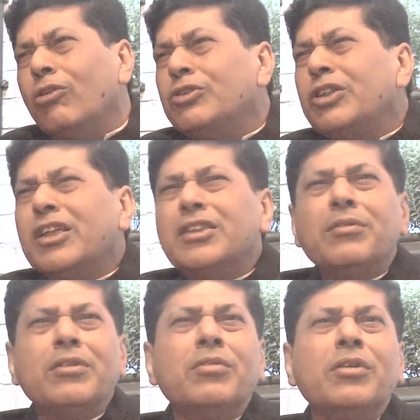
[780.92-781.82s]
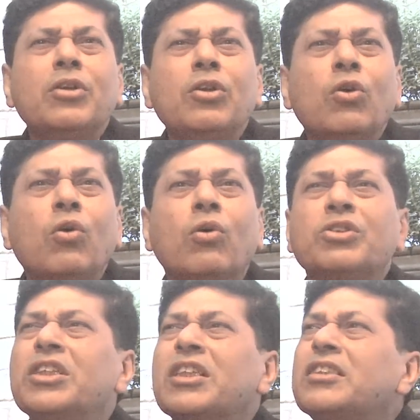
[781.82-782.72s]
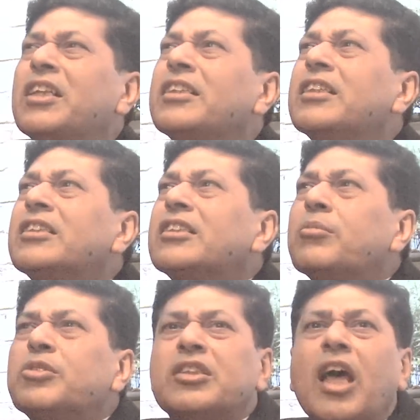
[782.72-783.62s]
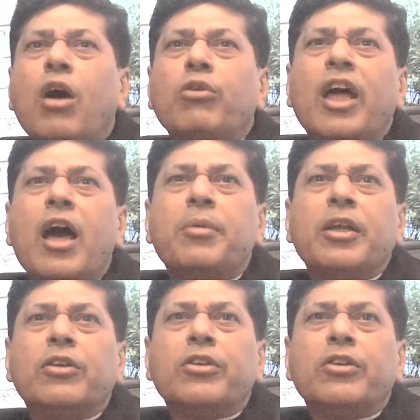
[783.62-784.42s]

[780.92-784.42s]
she doesn't even know. She just thinks it's some sound happening